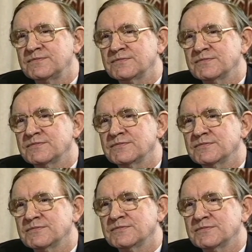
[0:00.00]

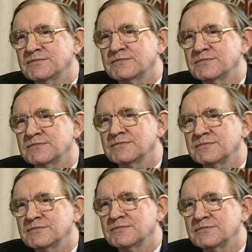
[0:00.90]

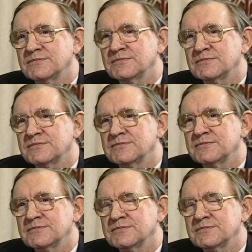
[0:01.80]

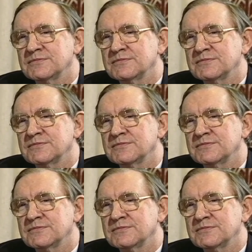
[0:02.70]
[no speech]